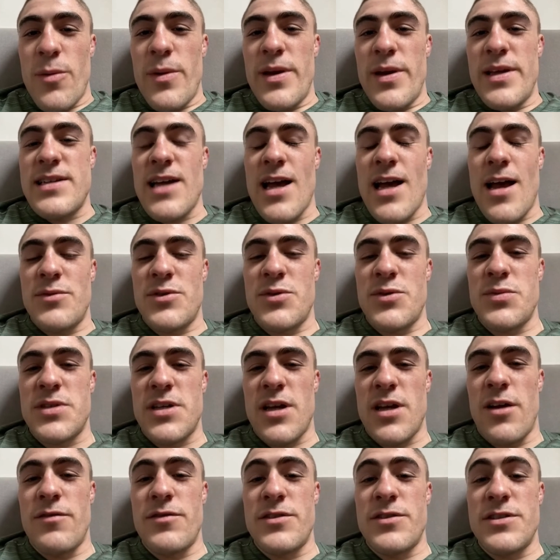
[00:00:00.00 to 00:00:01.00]
many times
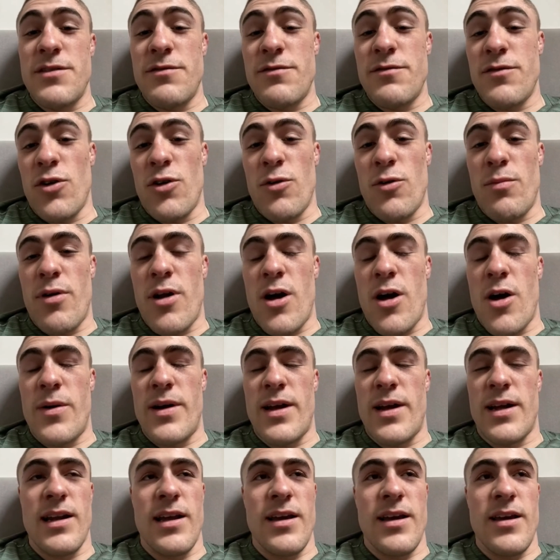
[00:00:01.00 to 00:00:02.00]
himself because he fought pro
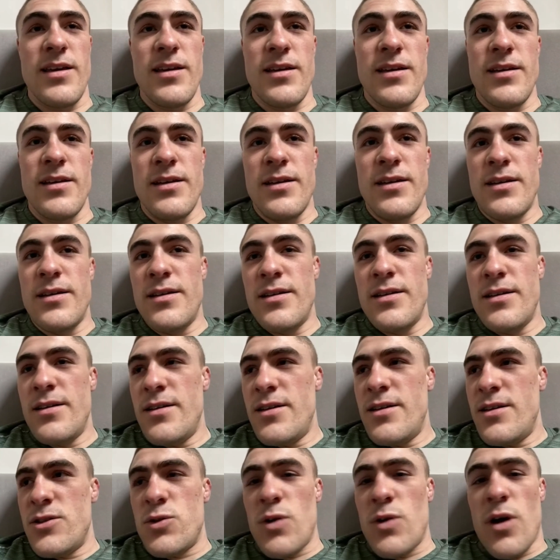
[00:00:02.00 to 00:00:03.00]
and had like
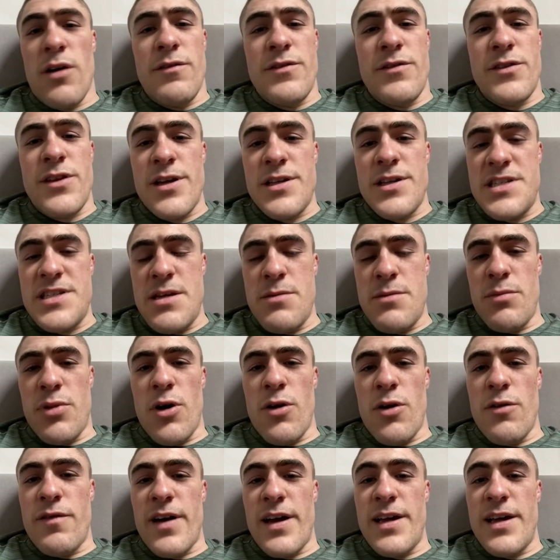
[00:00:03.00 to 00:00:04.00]
12, 13
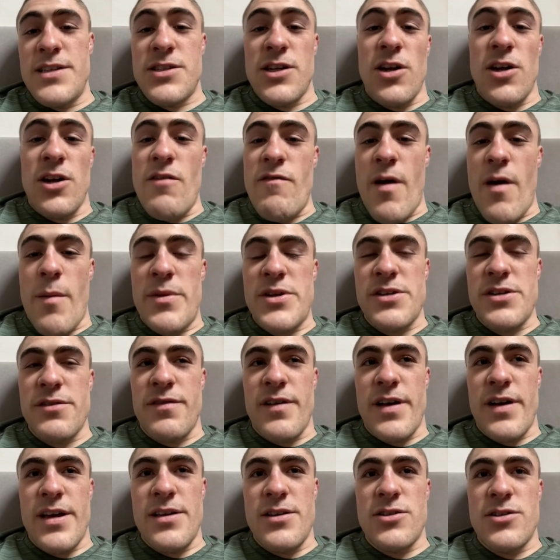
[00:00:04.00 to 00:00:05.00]
pro fights and a lot of amateur
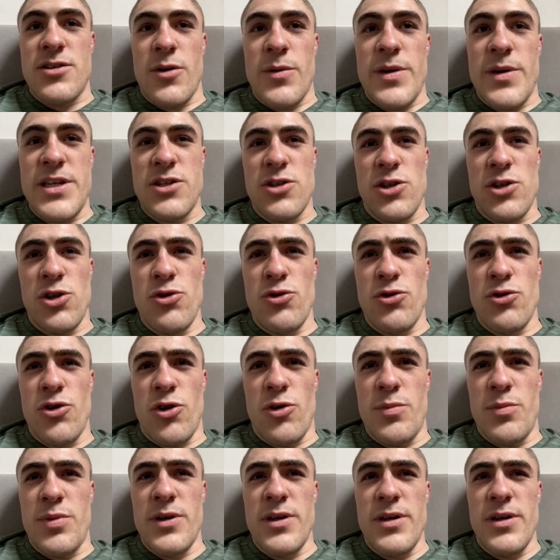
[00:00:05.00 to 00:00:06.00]
fights, so he's clued
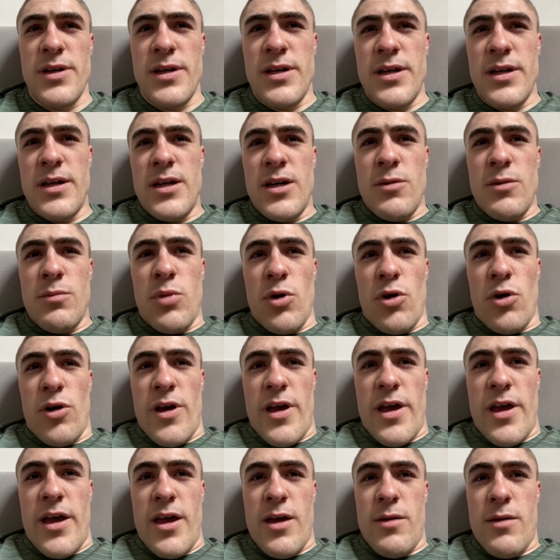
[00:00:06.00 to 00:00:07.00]
up. But
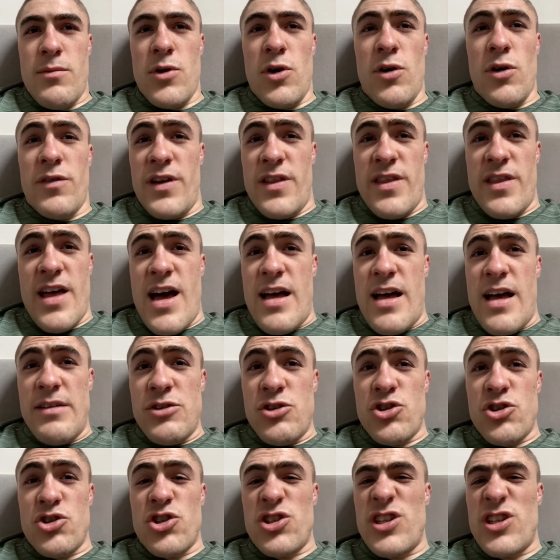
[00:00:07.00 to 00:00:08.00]
other than that,
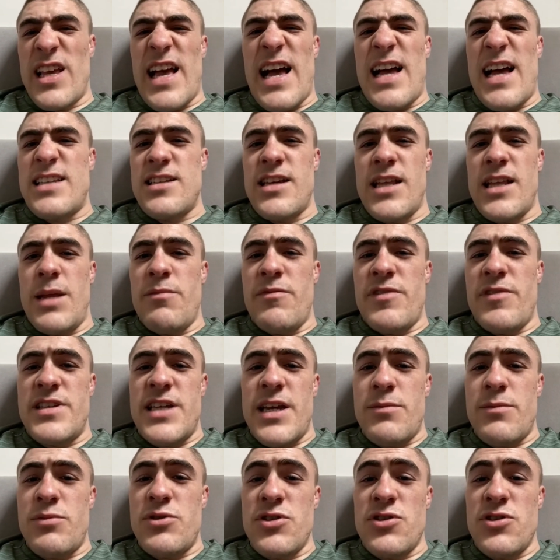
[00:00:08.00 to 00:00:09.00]
just like asking him for
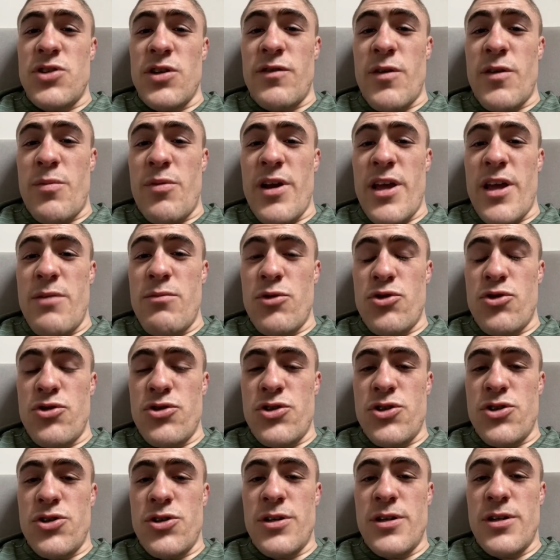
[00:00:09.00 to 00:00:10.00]
tips and stuff, I pretty
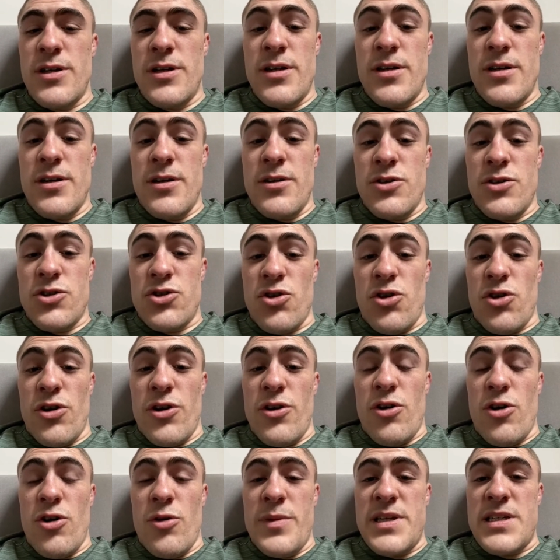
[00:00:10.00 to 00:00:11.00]
much sort
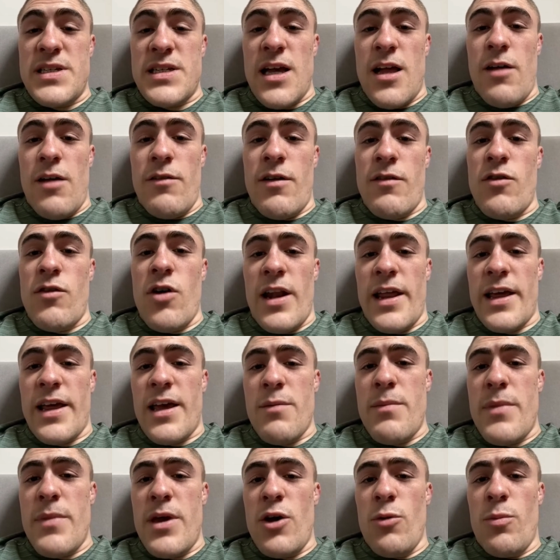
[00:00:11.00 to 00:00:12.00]
it all myself. I've got like
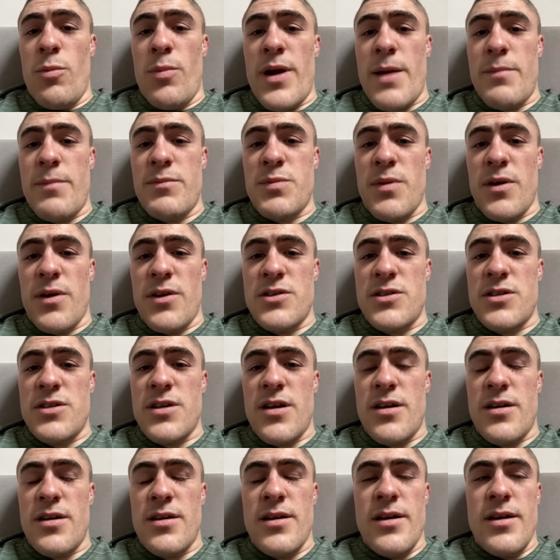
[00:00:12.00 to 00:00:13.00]
a meal prep
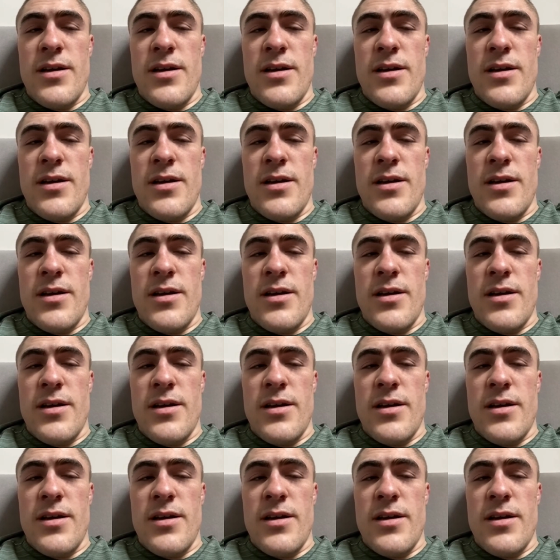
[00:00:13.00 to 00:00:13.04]
sponsor,